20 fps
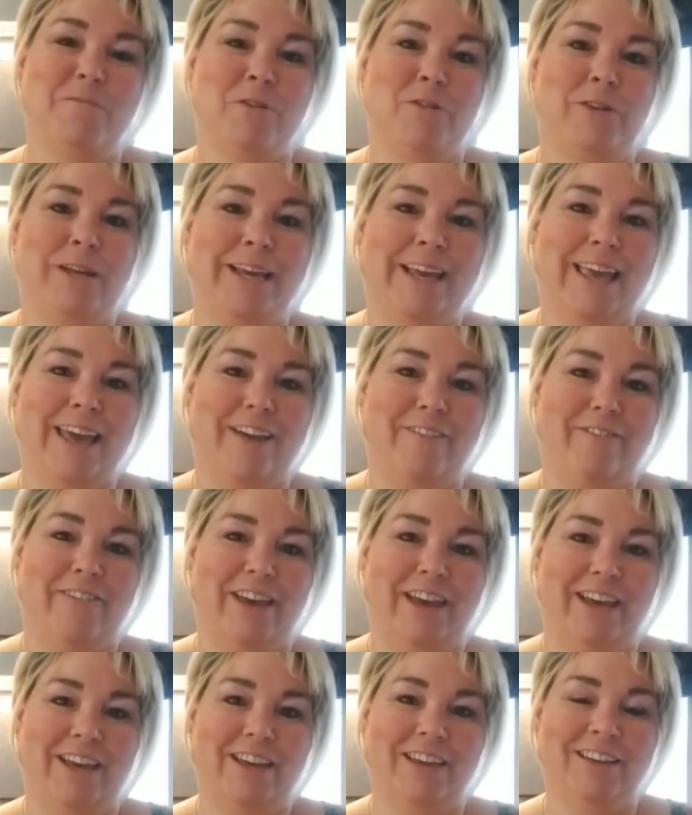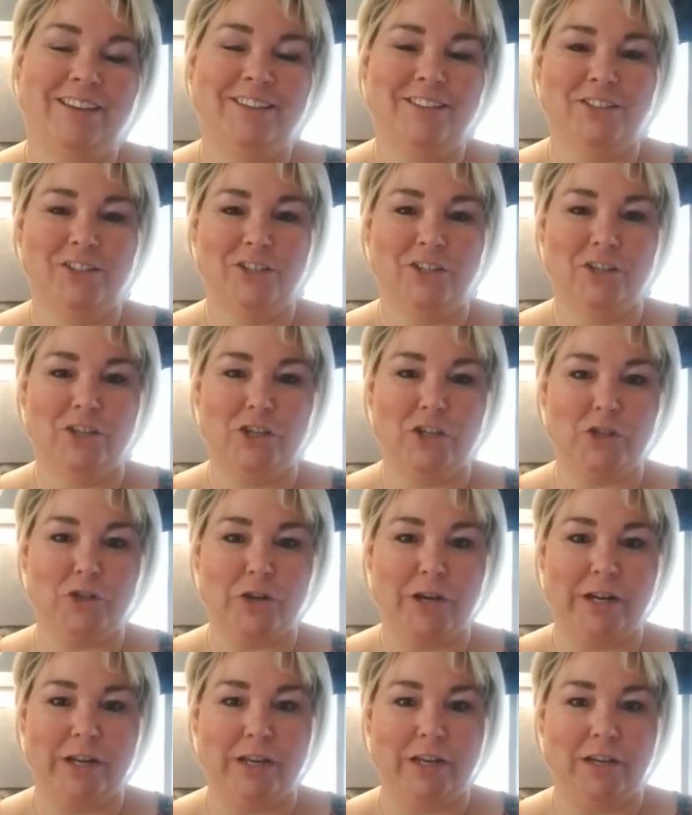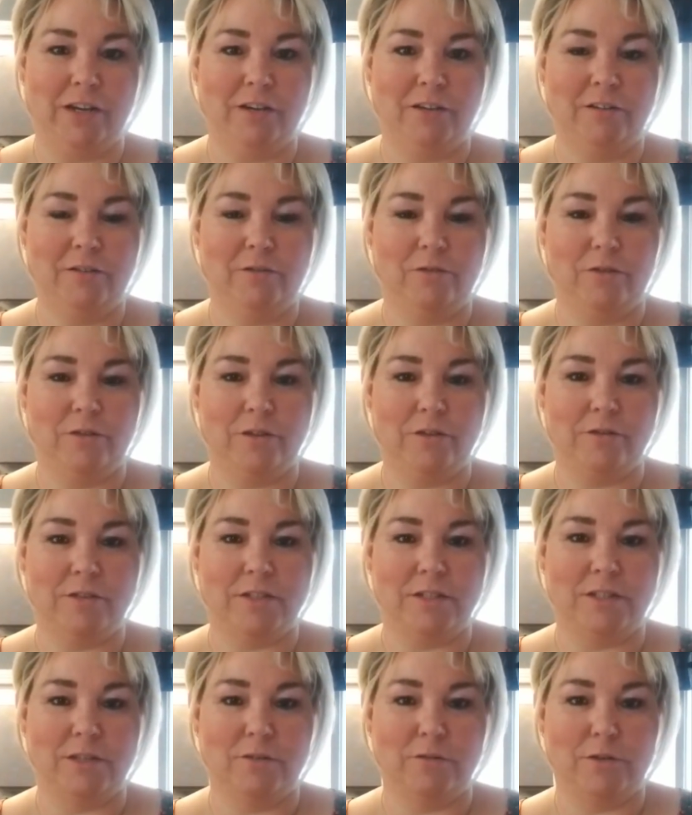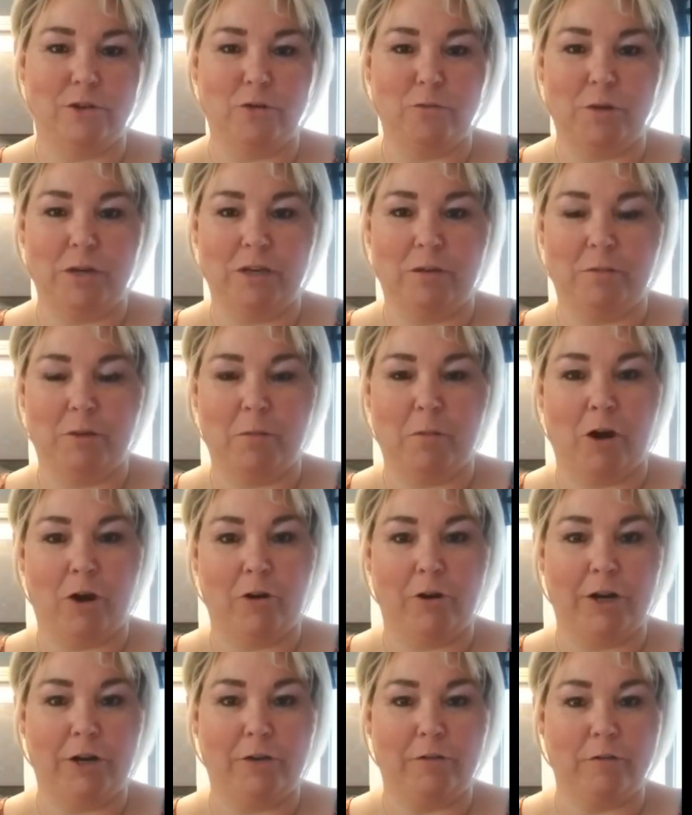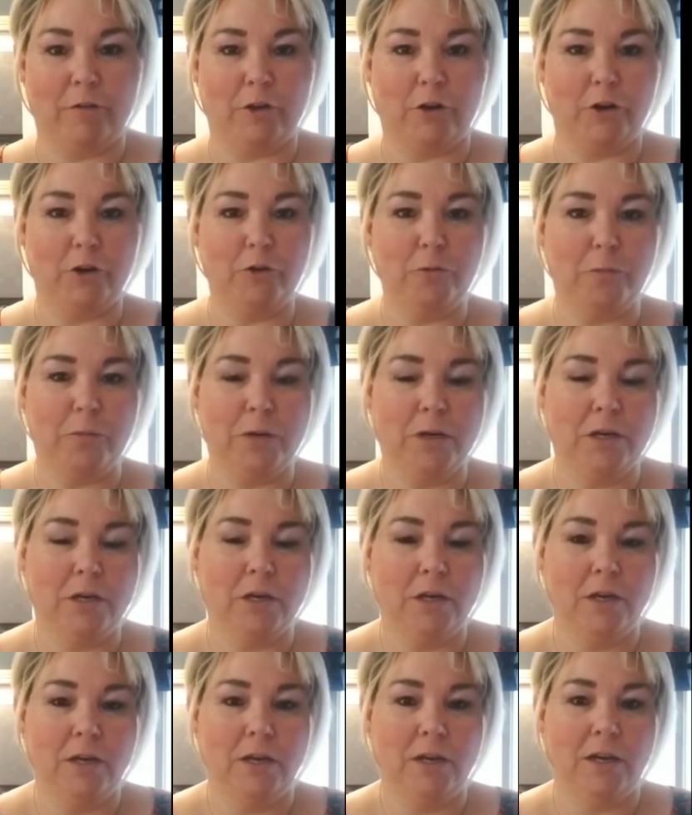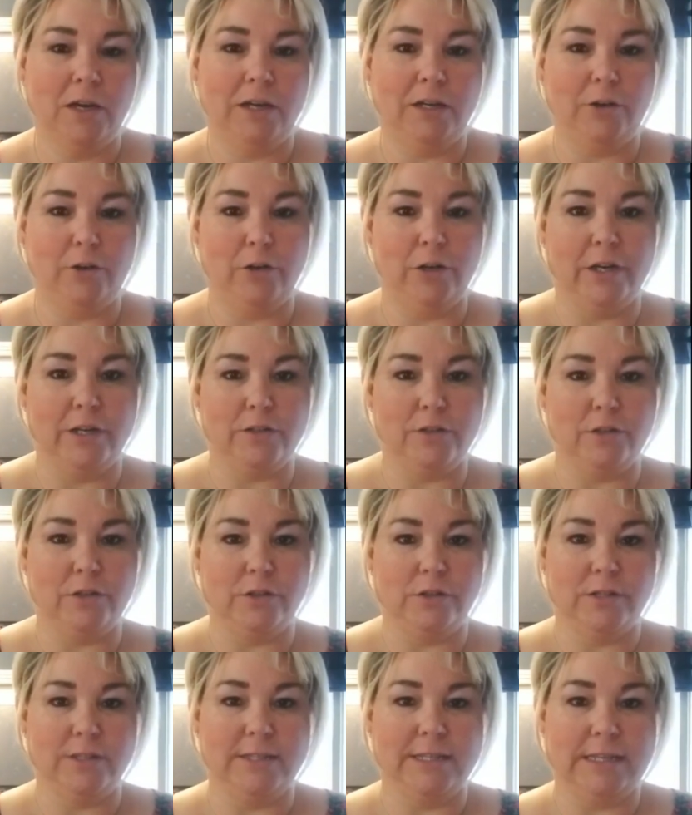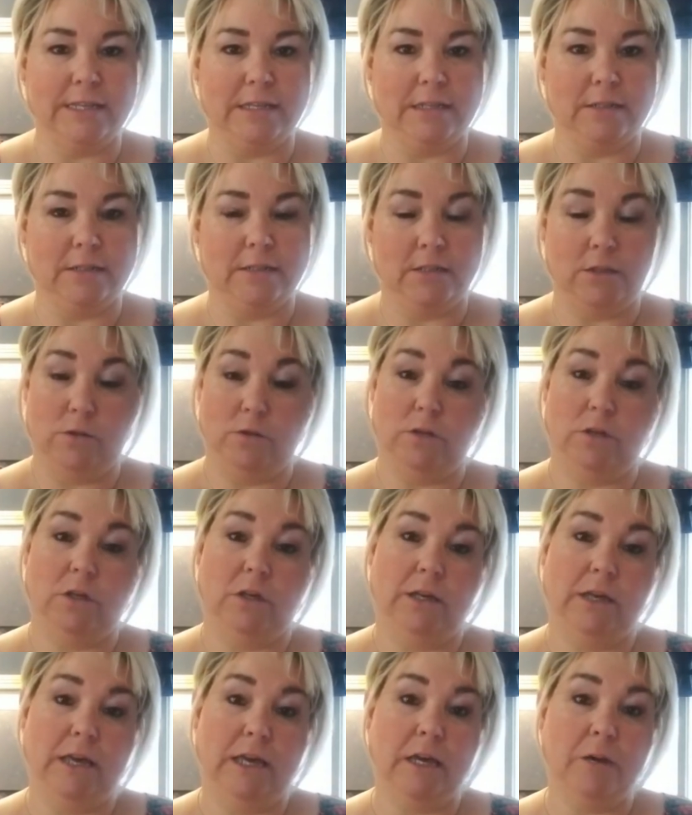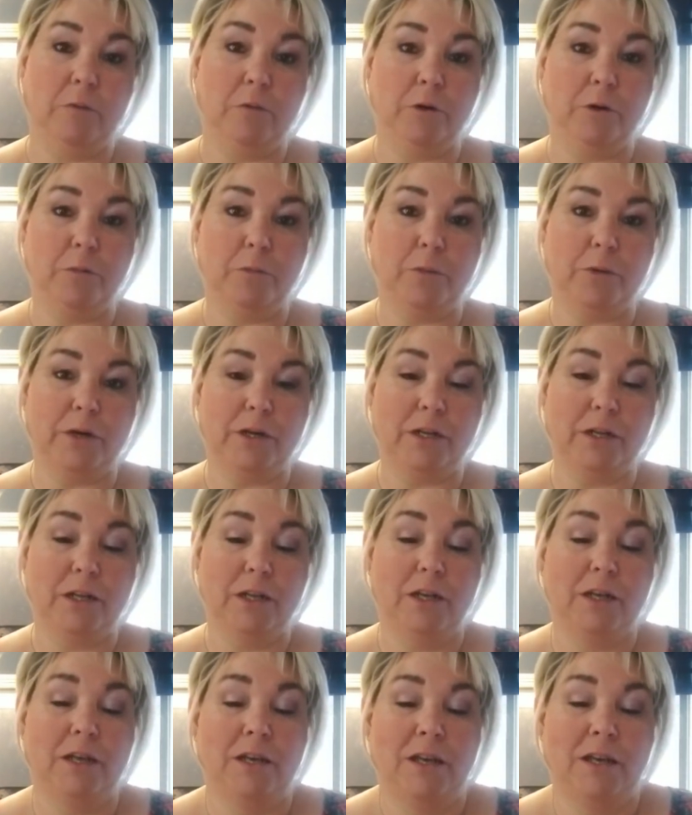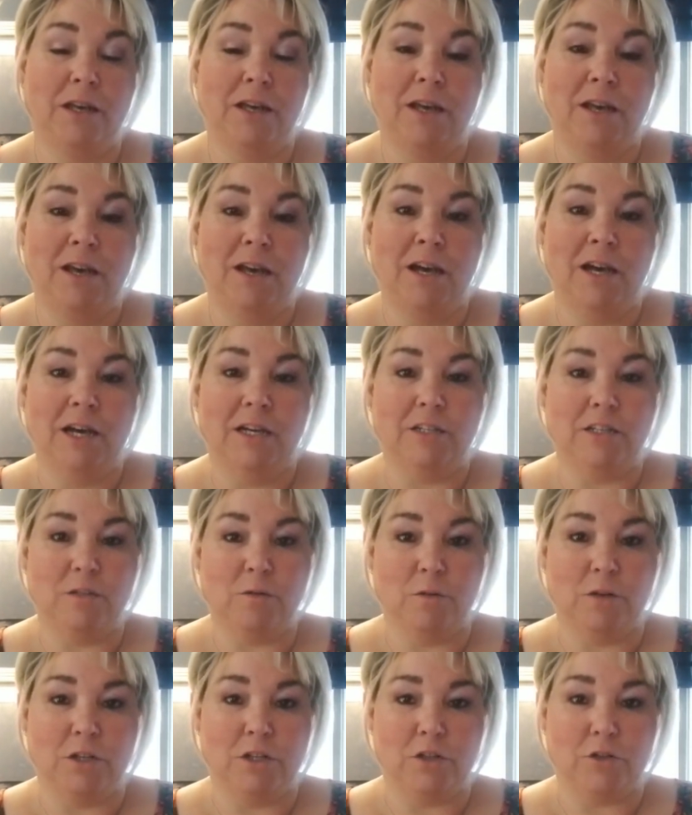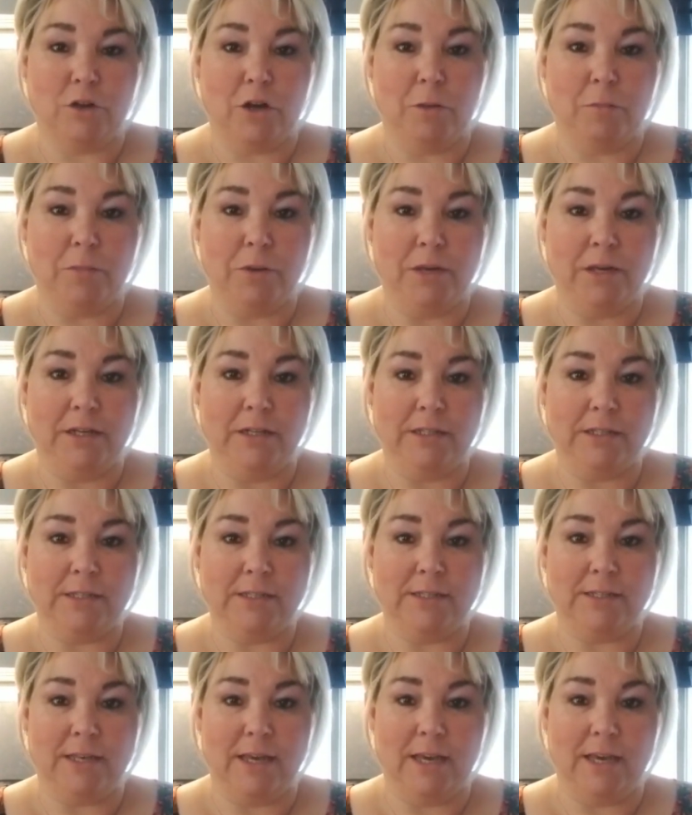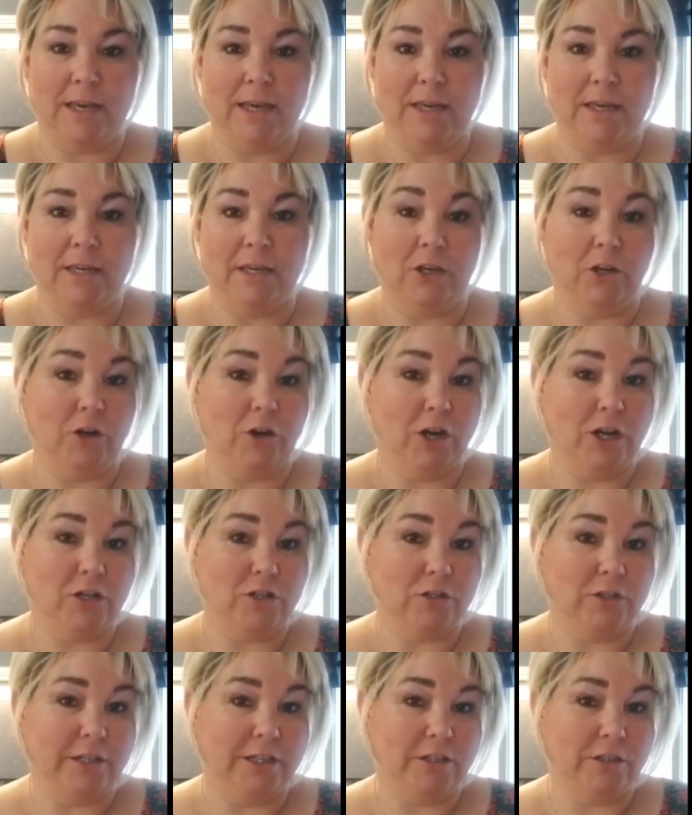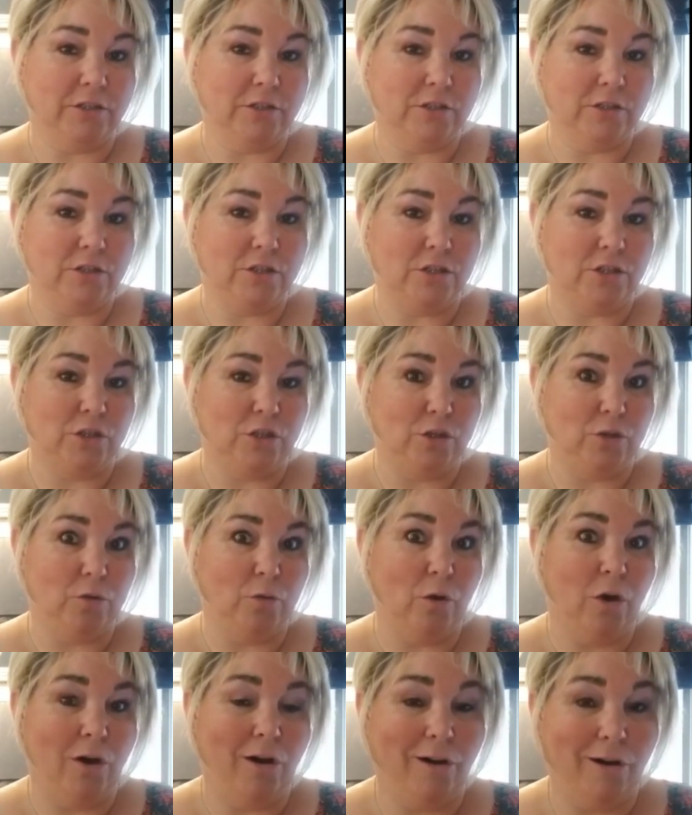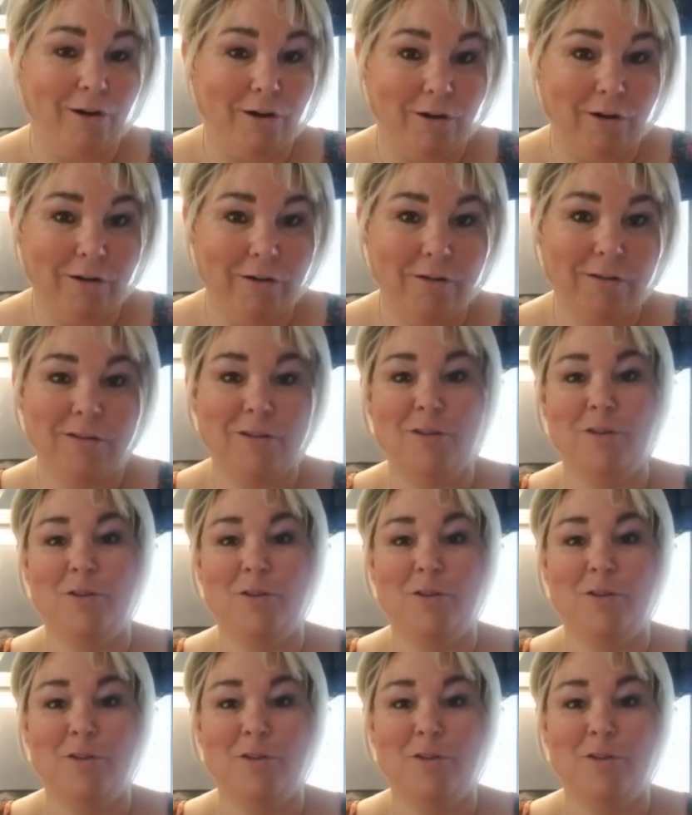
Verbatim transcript: Monet Cafe. Katrina here. For those that don't know me, I'm the moderator of the group. I know you guys are used to seeing Susan on camera, but I just wanted to drop in and say congratulations to you all.